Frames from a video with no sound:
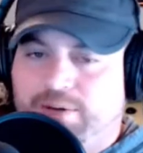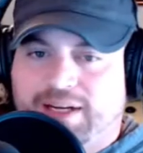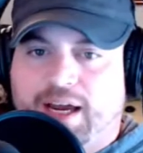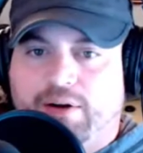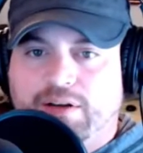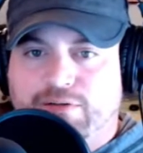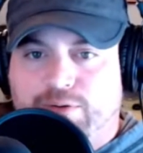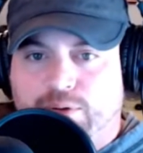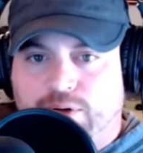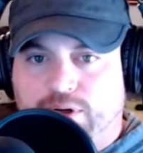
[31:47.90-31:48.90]
no accounting
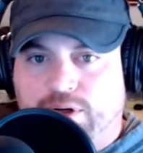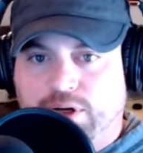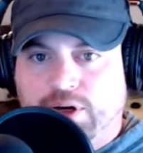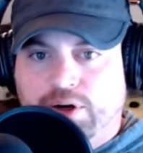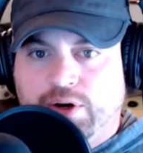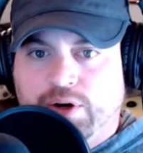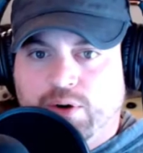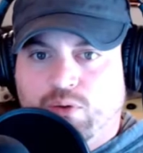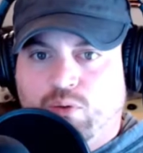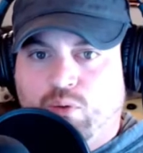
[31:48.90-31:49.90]
for
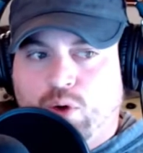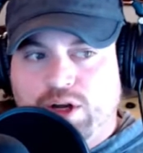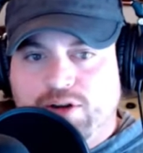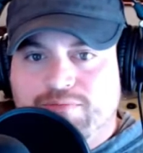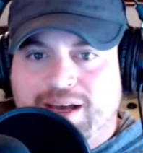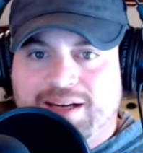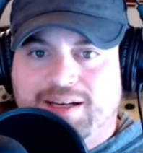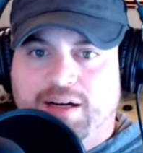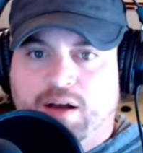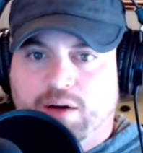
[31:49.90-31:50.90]
what do you
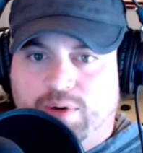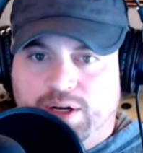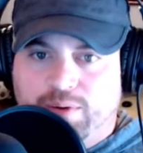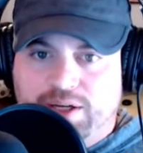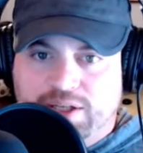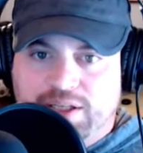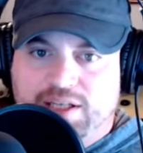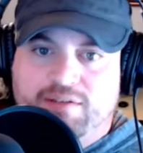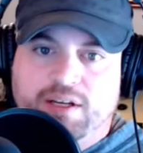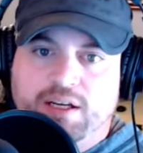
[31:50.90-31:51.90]
meditate on while you're watching
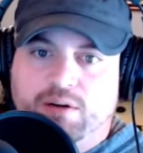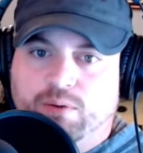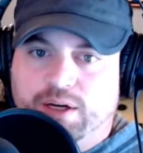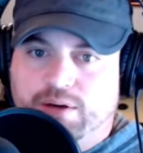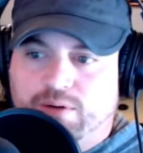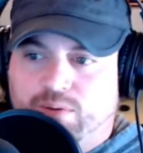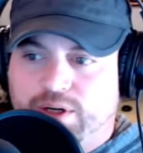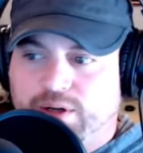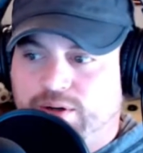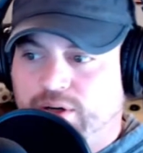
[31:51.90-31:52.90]
TV, or while
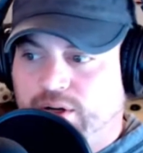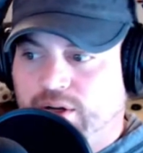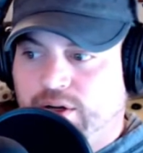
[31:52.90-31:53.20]
you're